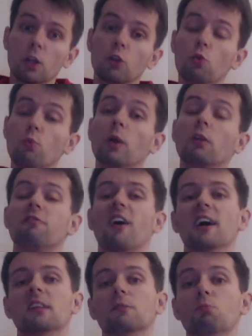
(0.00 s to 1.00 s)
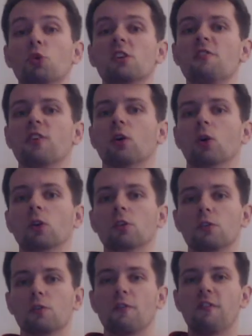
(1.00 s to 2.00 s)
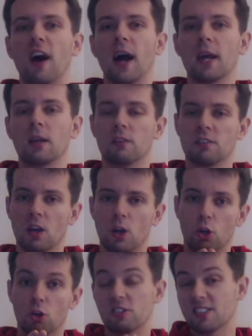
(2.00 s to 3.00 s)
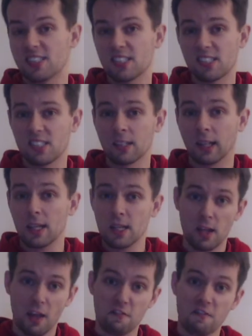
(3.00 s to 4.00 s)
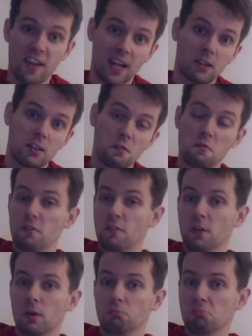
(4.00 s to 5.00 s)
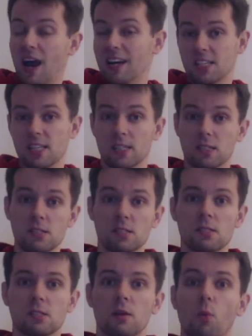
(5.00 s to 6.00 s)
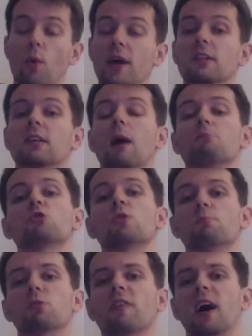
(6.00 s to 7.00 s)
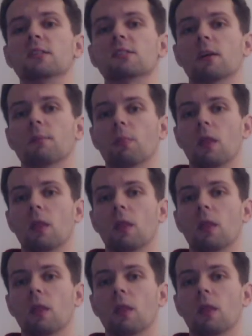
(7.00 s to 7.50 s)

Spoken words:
you will find it more difficult to find consistently effective ideas when it comes to improvising.